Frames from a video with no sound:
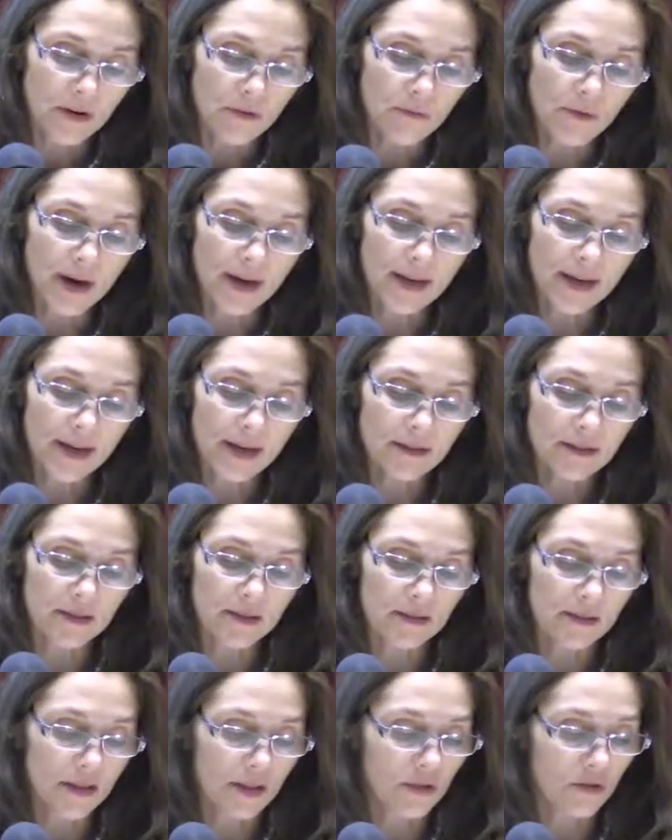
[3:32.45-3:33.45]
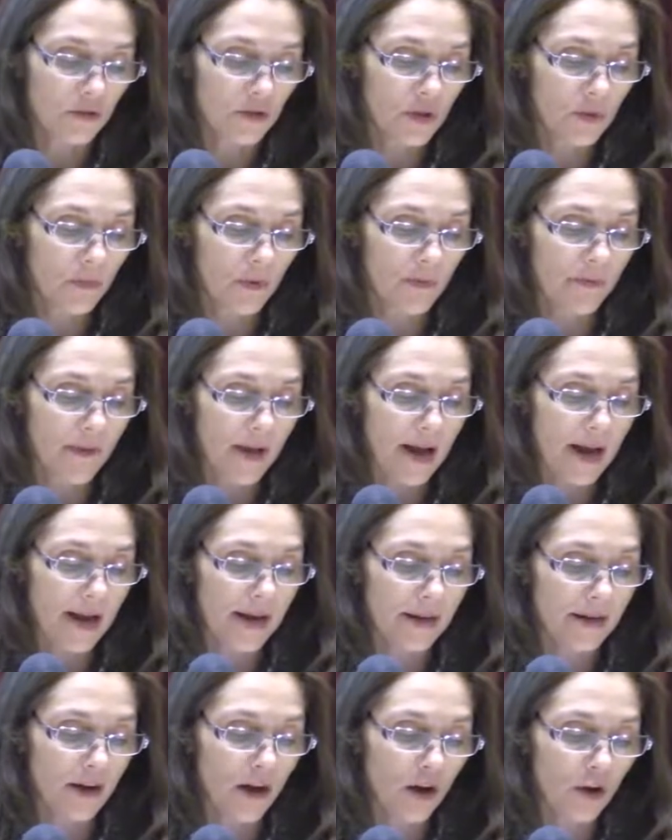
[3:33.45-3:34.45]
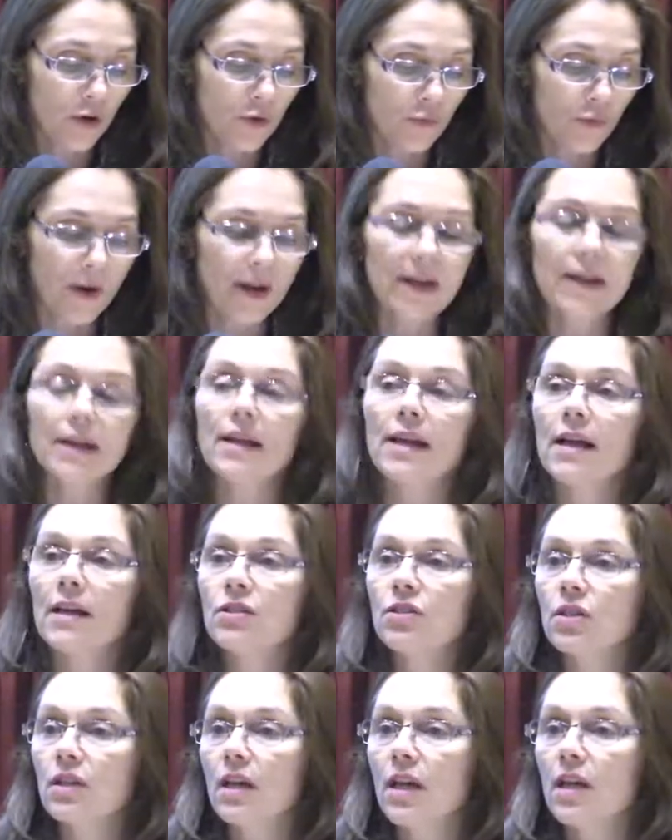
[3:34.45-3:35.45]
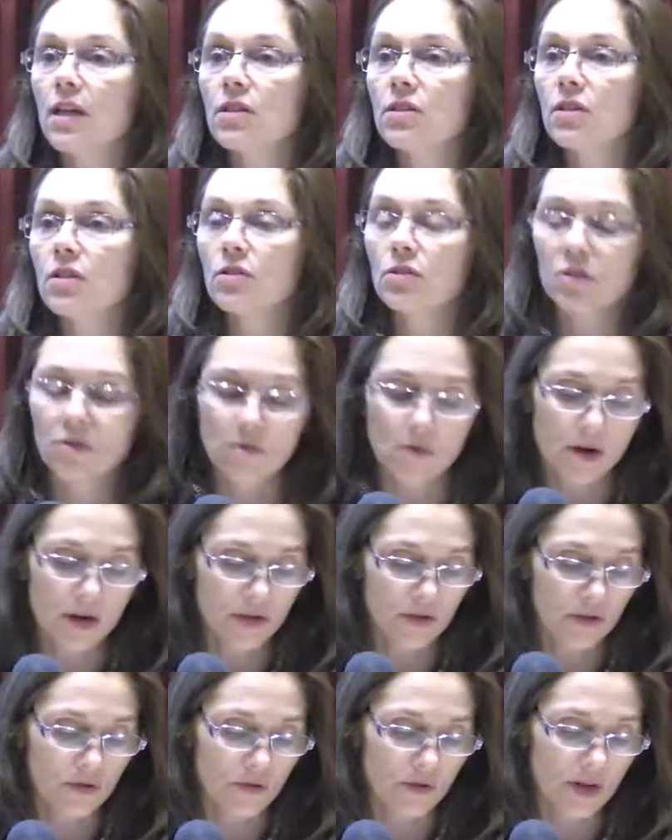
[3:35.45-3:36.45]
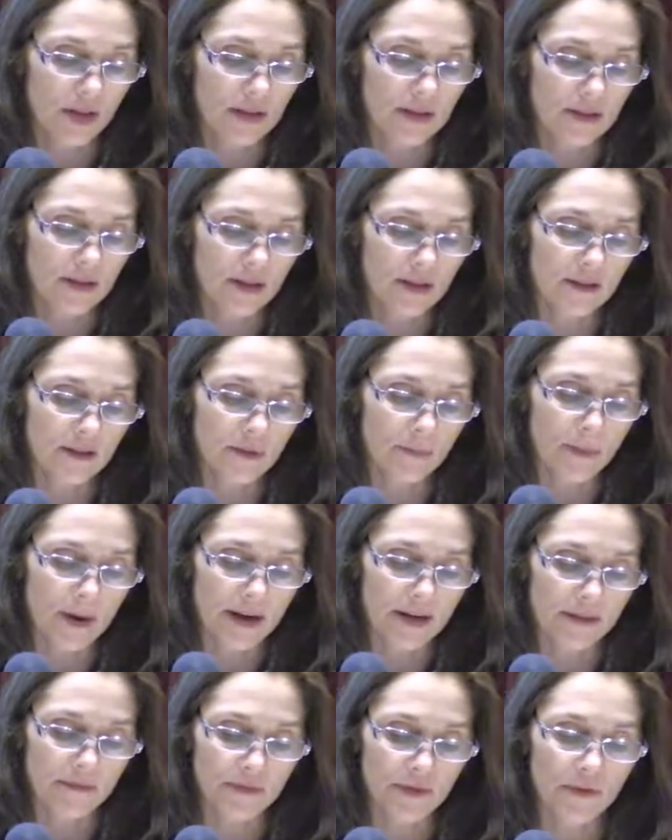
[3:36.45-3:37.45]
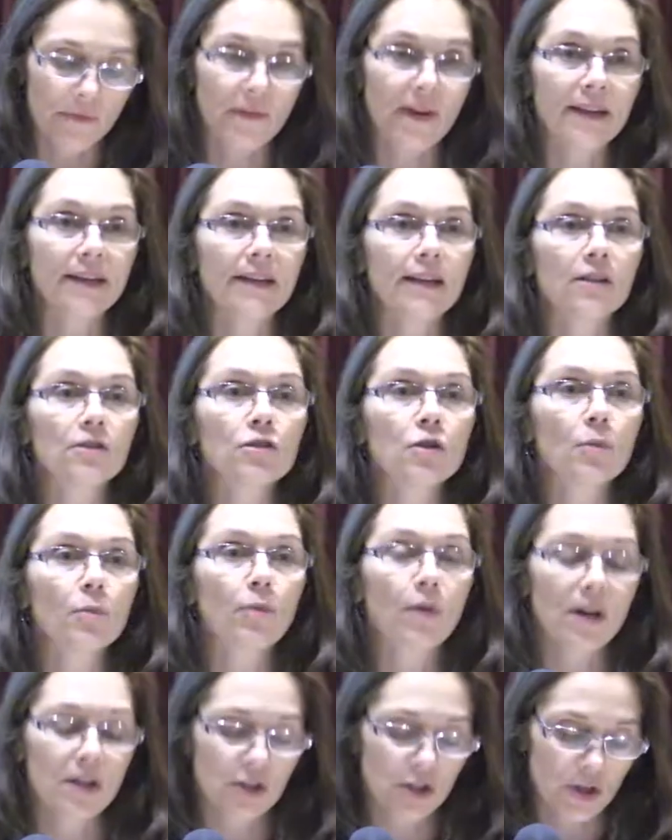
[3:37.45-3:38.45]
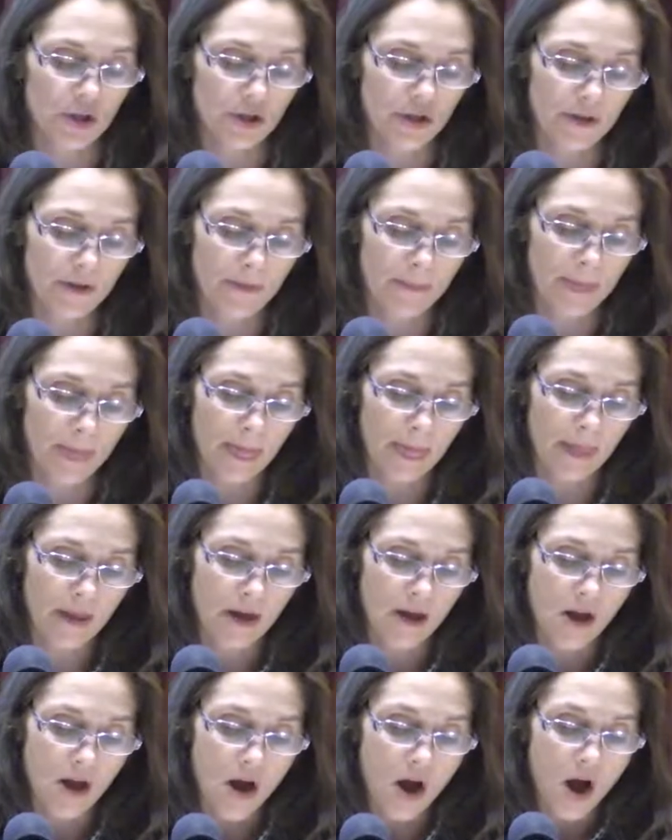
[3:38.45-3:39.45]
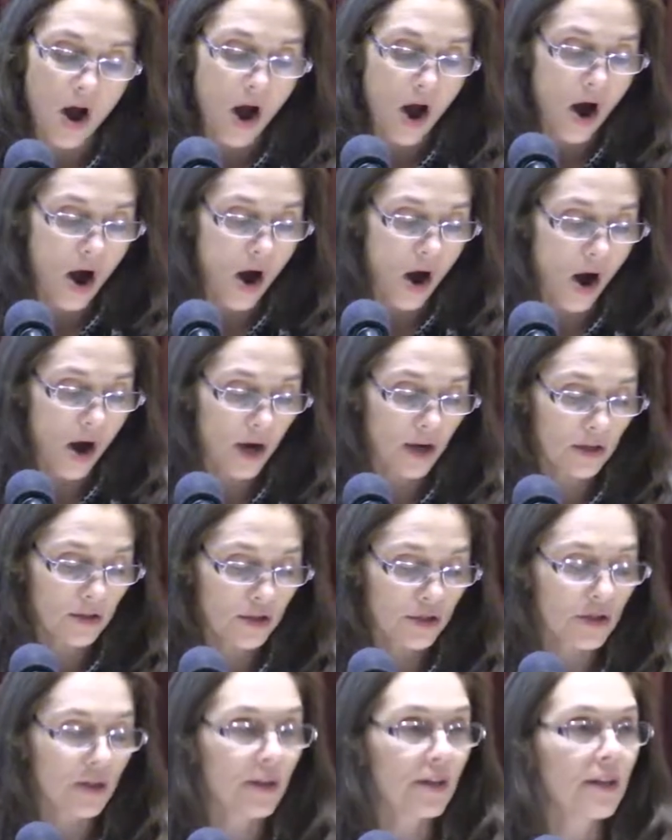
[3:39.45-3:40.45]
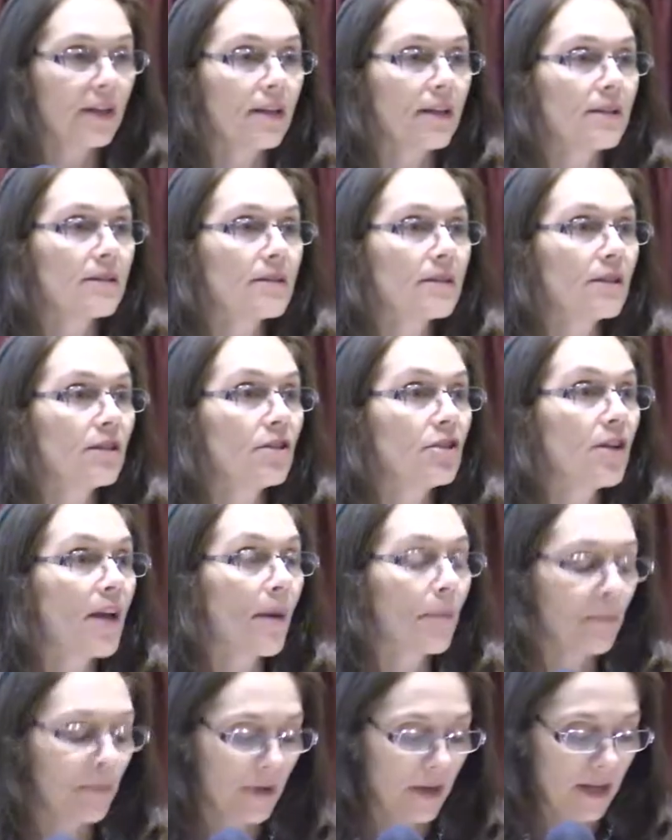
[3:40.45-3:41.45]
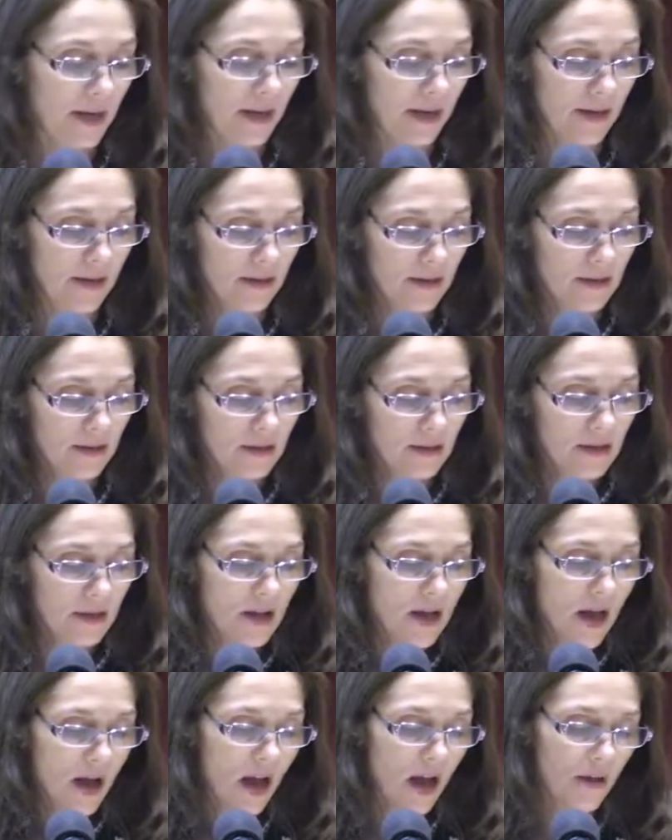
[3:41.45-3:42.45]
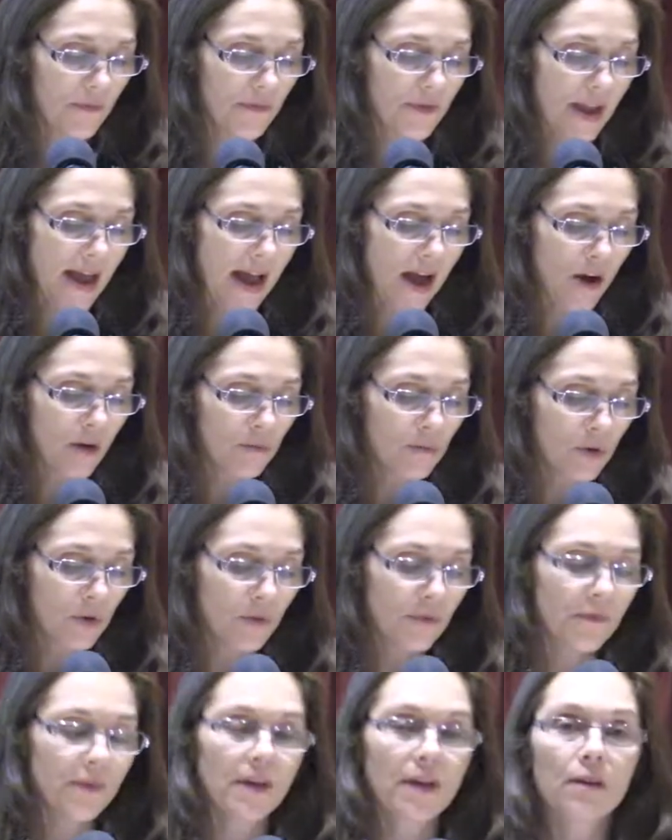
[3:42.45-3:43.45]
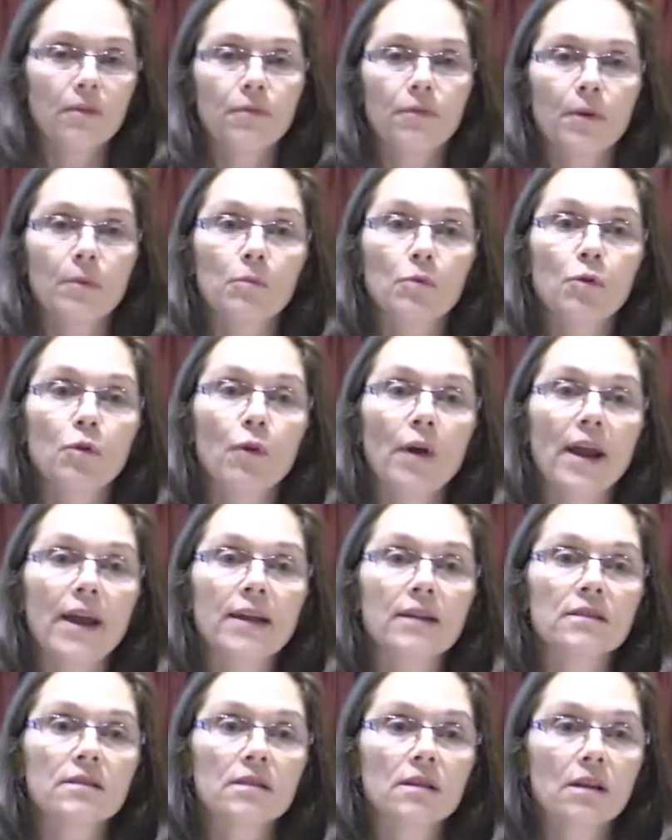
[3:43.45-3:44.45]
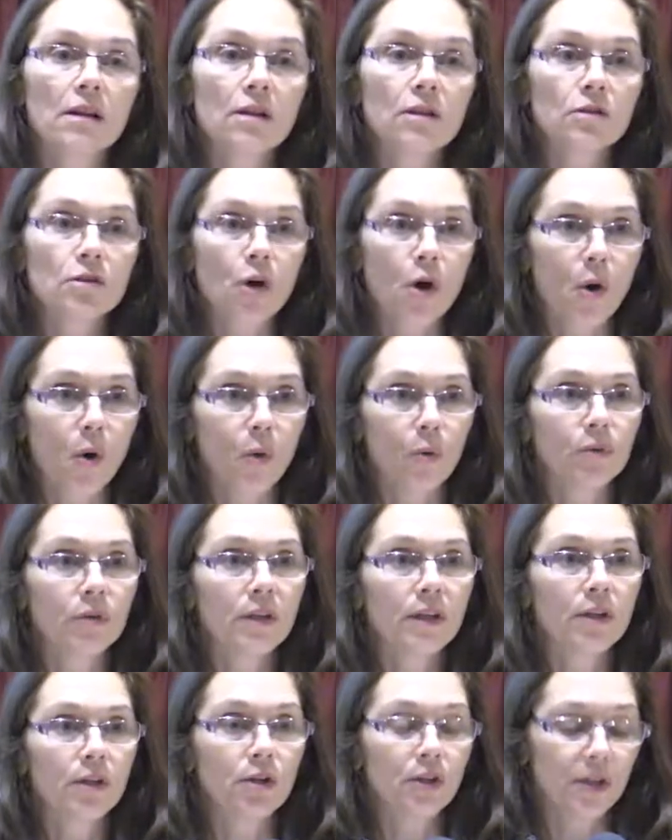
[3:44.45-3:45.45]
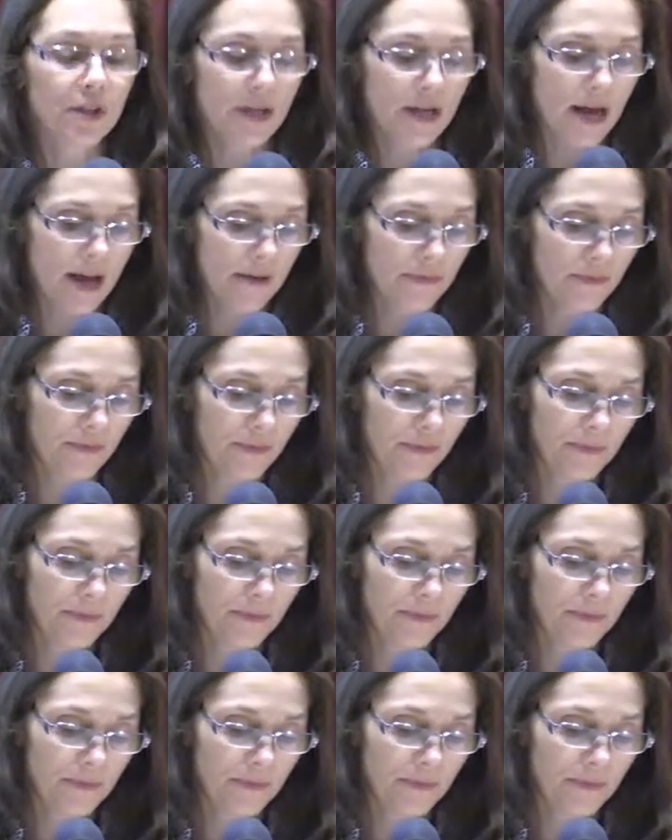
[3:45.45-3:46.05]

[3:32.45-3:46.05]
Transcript: Reading has continued to provide a great education to our students in spite of the financial pressures. Our journey is in jeopardy of now moving from great to only good enough.